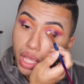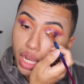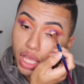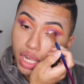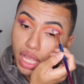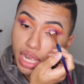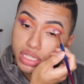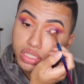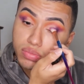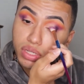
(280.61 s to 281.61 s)
I'm not gonna
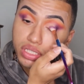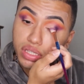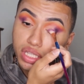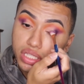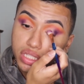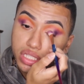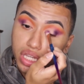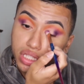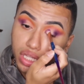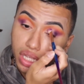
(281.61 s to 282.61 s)
add too much of this,
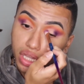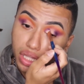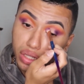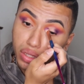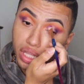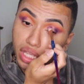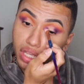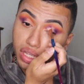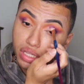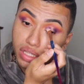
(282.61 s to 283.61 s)
just like a little
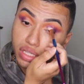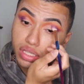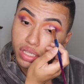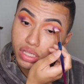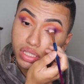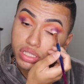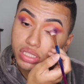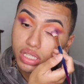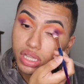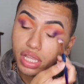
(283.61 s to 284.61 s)

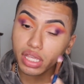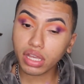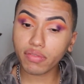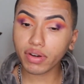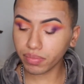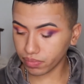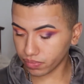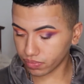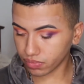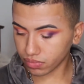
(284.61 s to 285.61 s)
just a light cover.
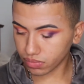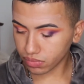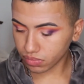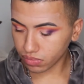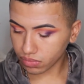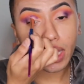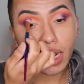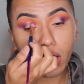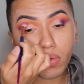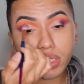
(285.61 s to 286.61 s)
And
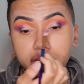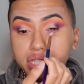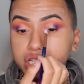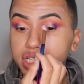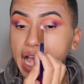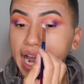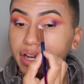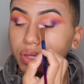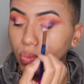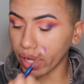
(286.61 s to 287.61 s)
I always like to just add
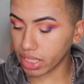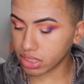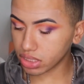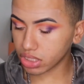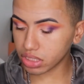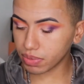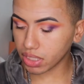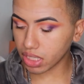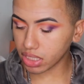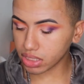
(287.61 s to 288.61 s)
the whites, just
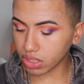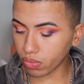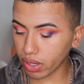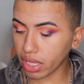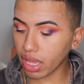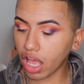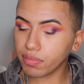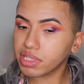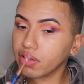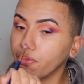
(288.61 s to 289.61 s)
because the white
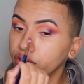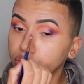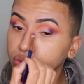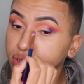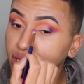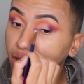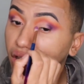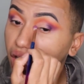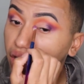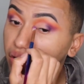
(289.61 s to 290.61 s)
helps diffuse the
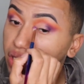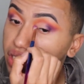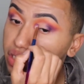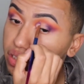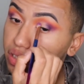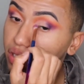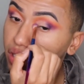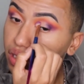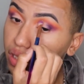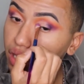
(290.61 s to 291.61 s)
cut crease,
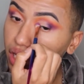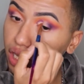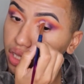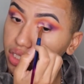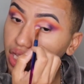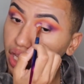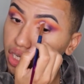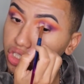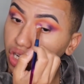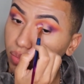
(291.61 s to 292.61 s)
at least like
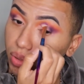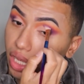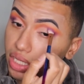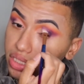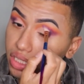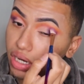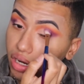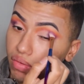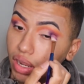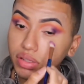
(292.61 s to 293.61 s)
any sharp lines that
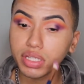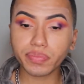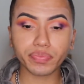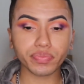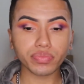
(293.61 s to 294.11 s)
are around it.